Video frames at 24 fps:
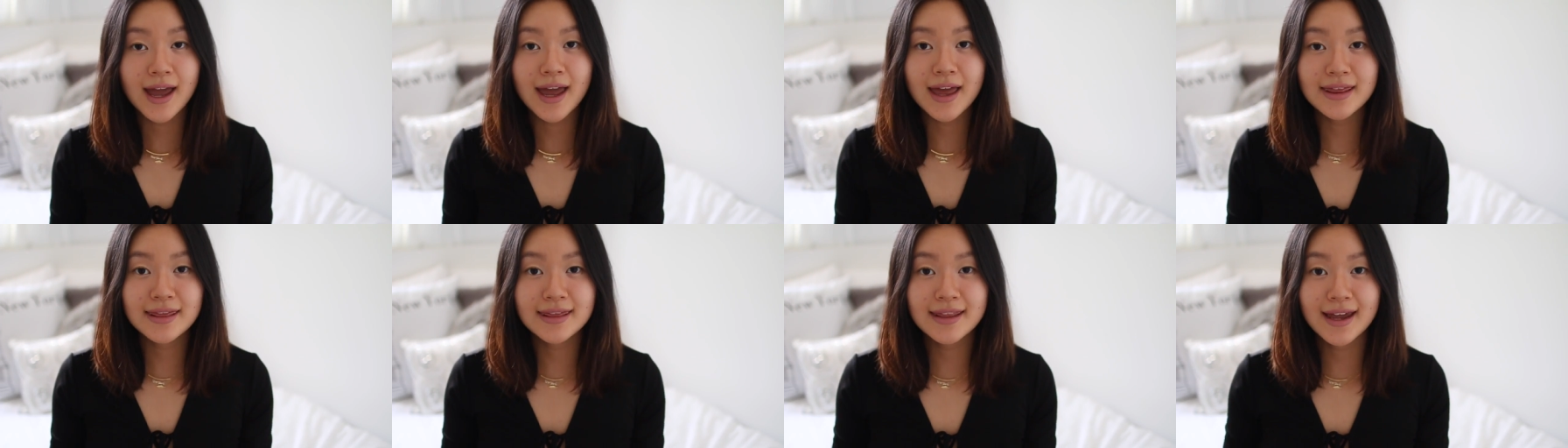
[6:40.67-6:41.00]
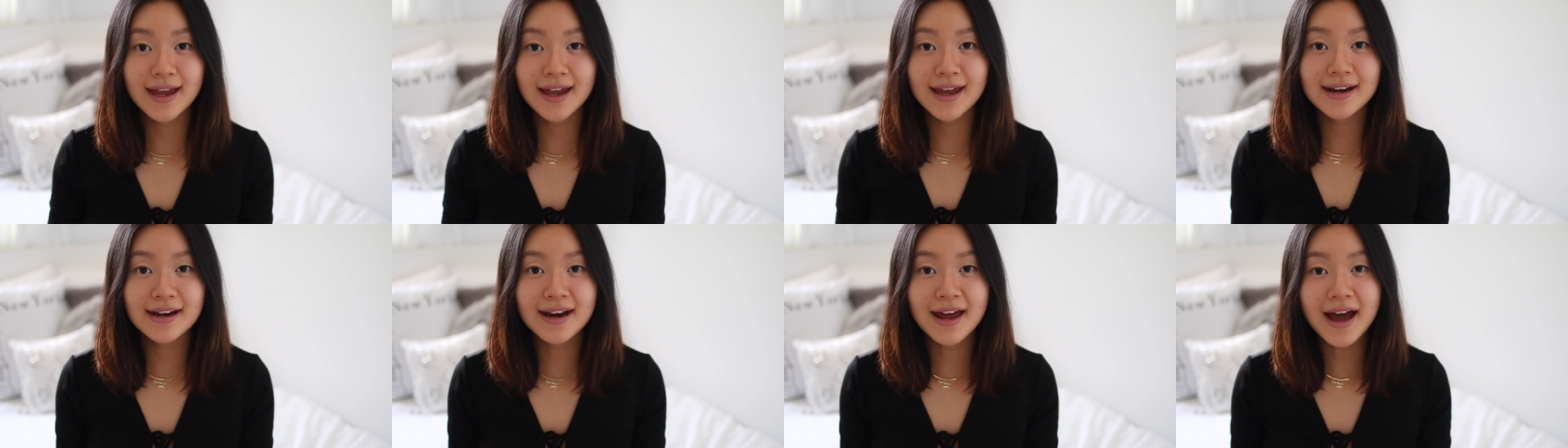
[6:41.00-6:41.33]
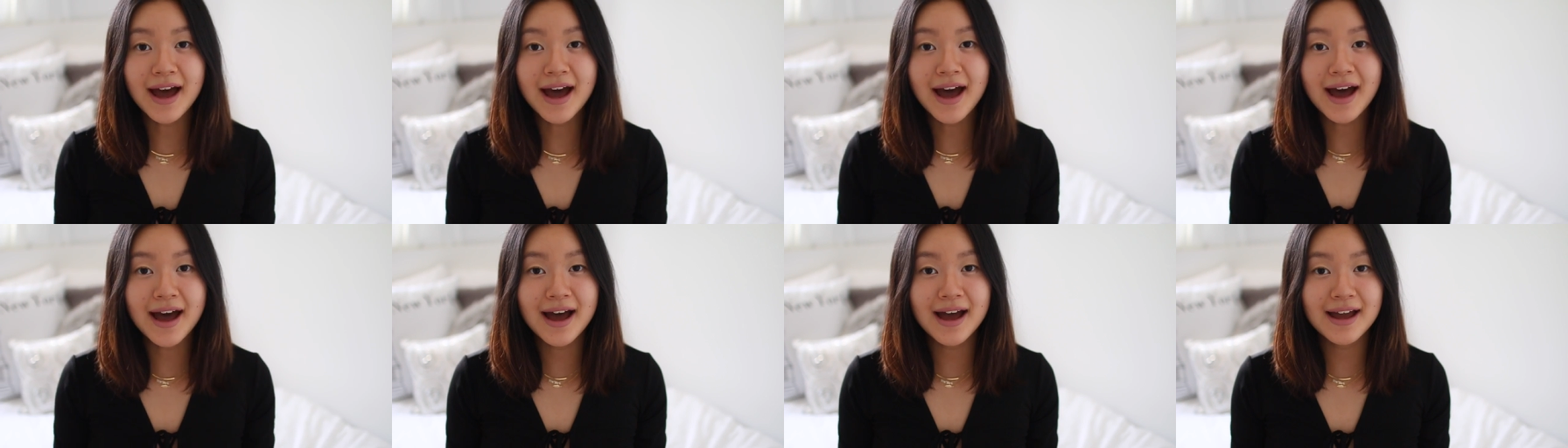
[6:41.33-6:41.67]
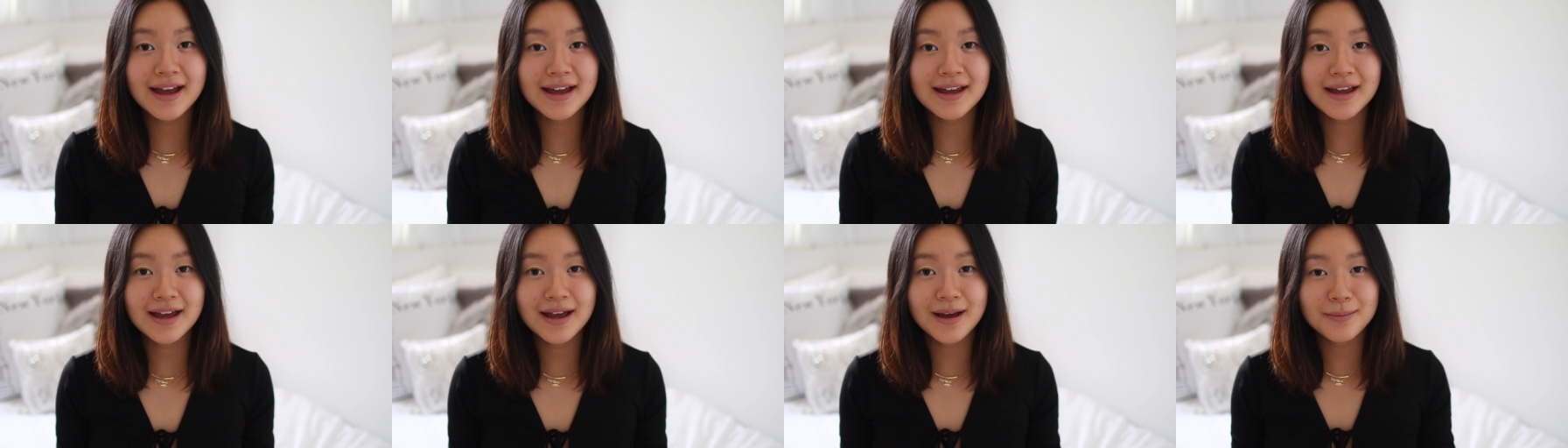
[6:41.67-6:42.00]
And then
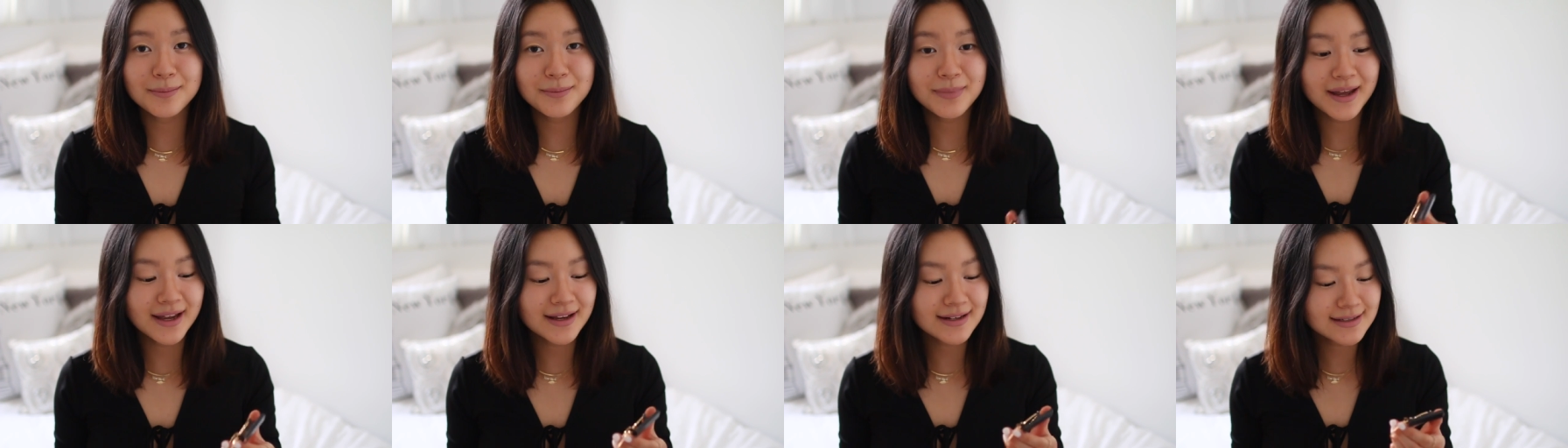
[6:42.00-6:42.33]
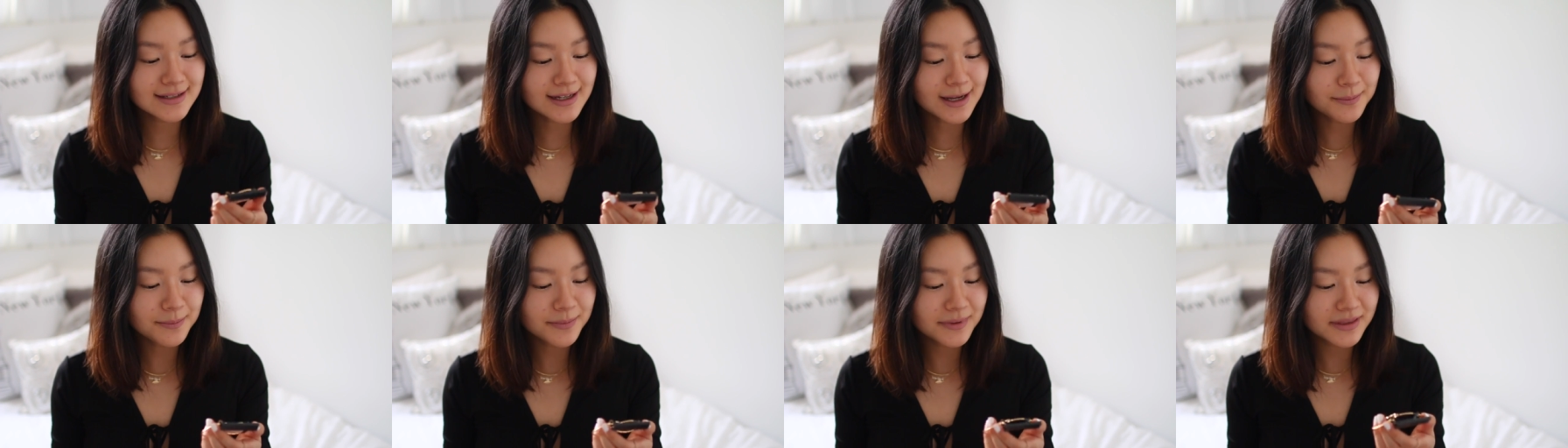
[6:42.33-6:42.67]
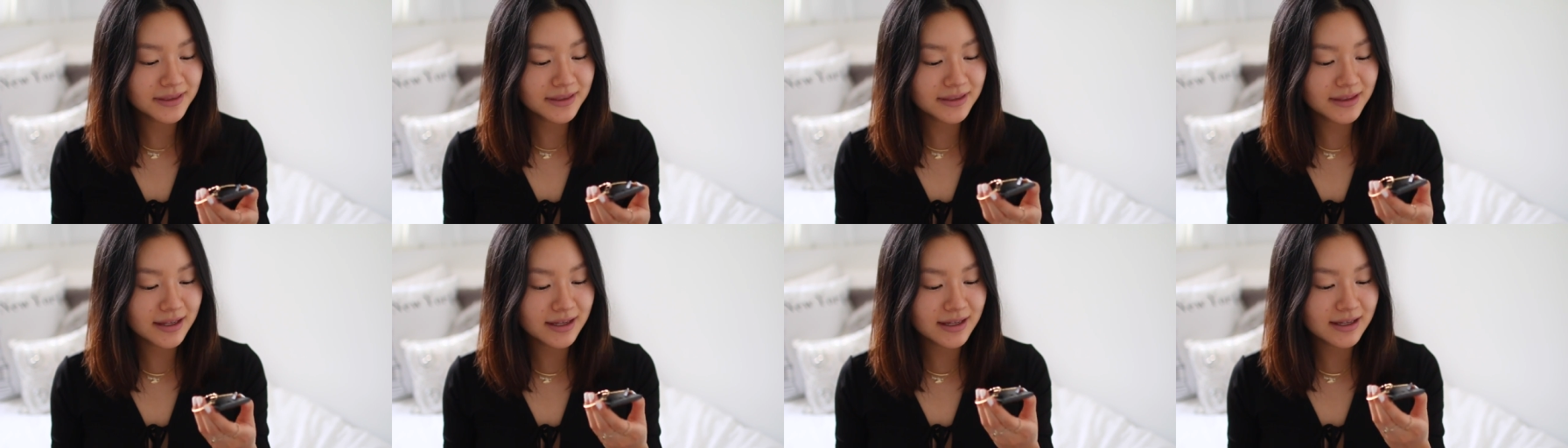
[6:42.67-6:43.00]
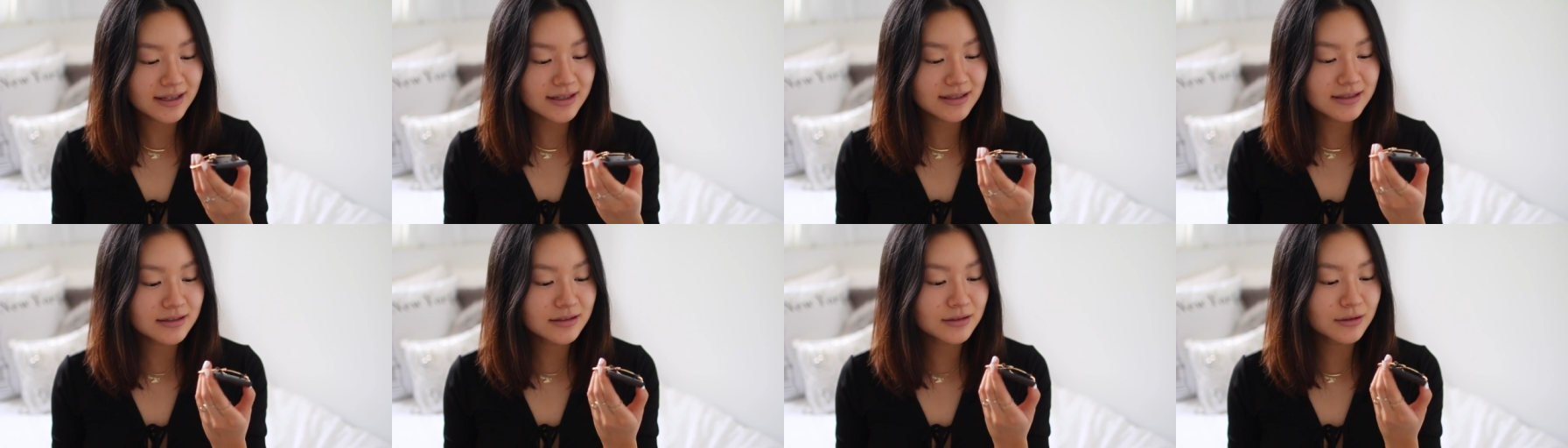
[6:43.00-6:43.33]
I picked up
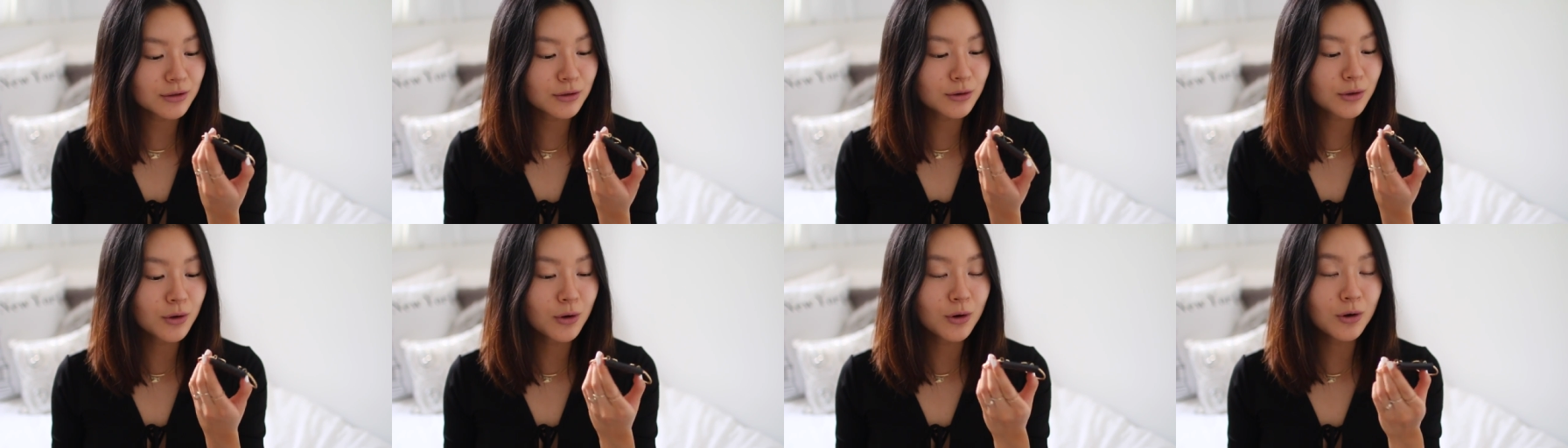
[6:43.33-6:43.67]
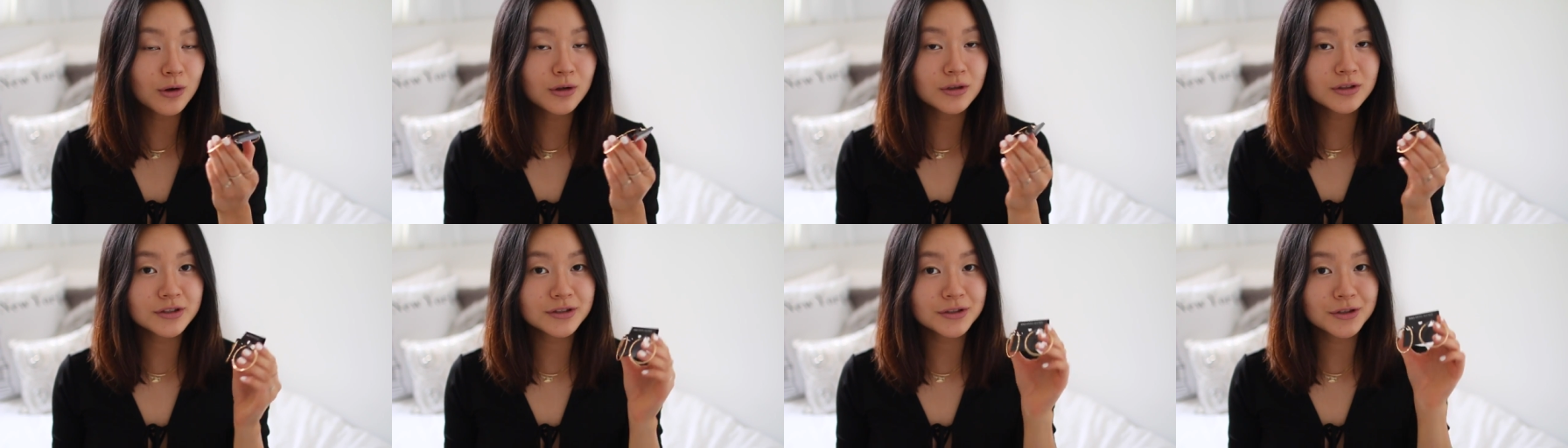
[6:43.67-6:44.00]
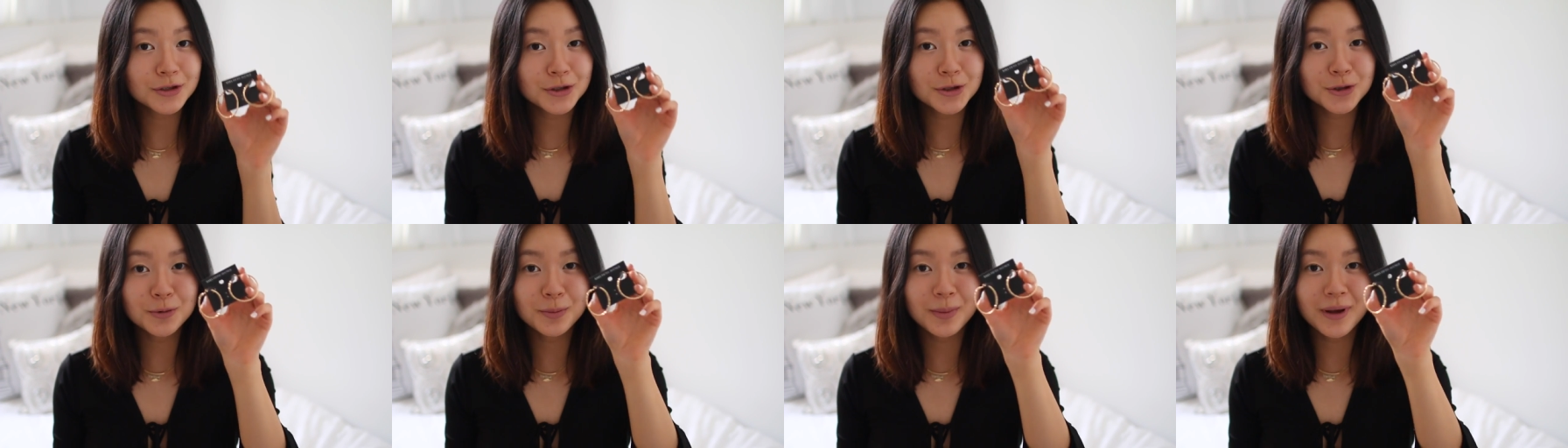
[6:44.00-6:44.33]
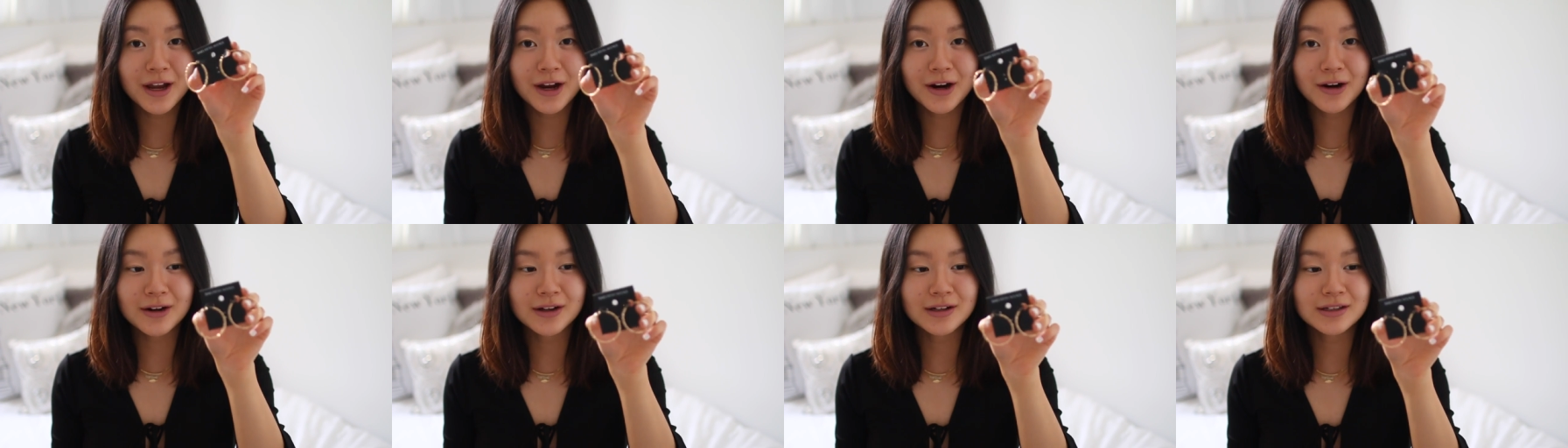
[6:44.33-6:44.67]
these gold
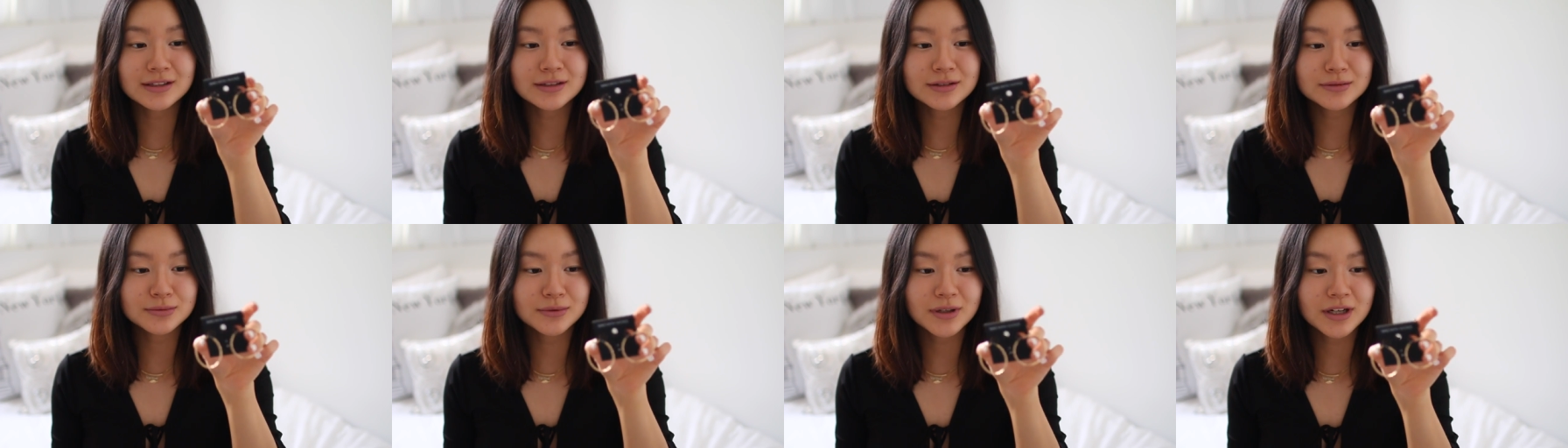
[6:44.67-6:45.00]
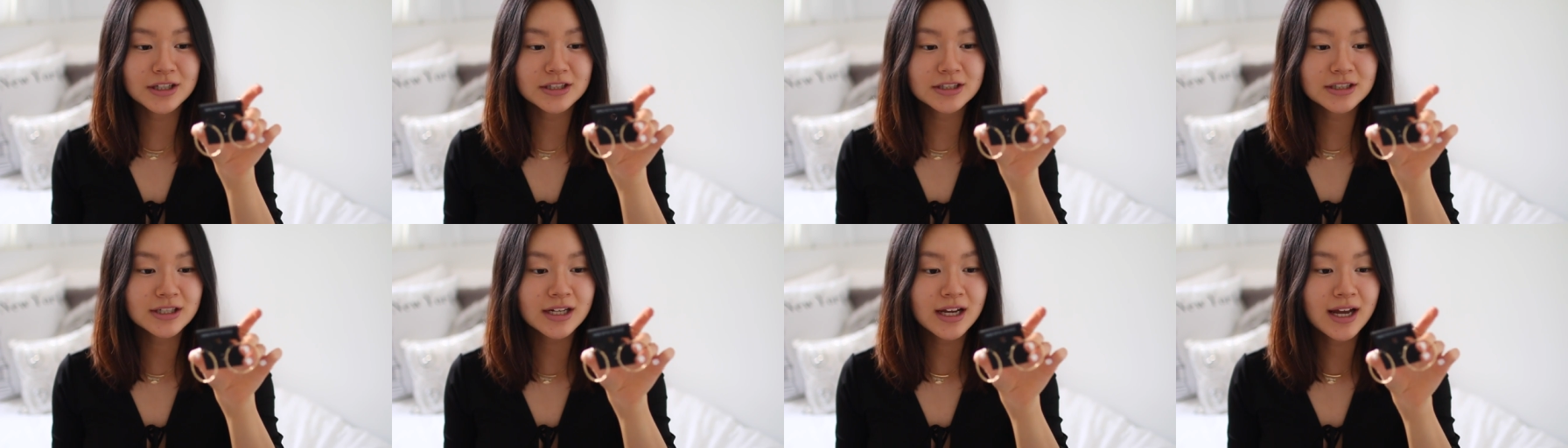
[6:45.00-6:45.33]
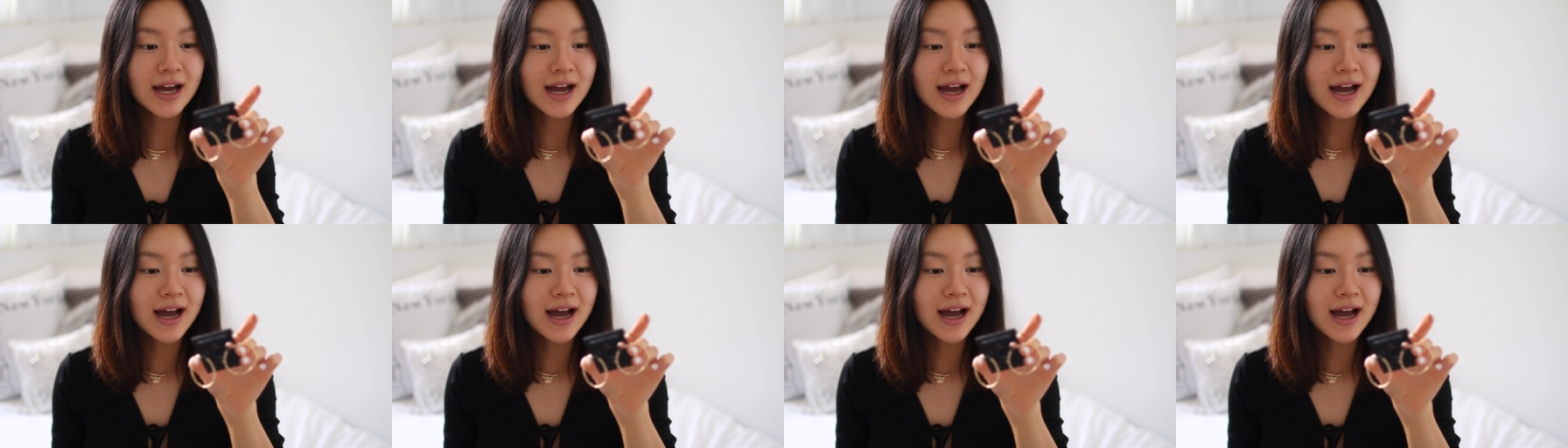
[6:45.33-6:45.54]
hoop earrings which